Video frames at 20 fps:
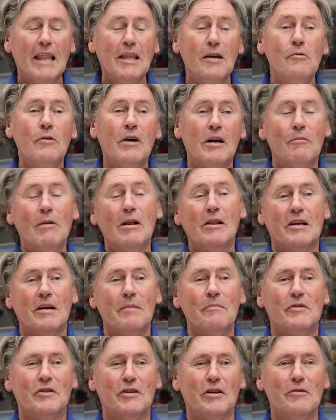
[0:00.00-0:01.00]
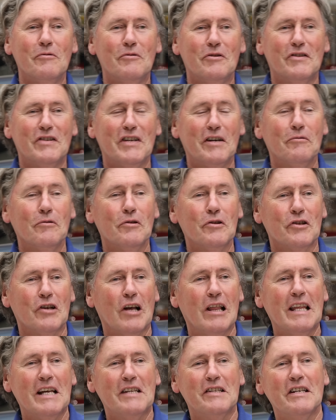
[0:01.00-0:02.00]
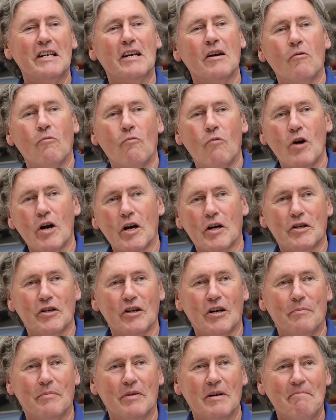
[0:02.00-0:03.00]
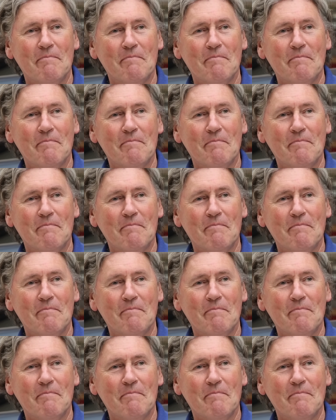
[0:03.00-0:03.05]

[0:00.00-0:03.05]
Hello and welcome to Tyrrell's Classic Workshop.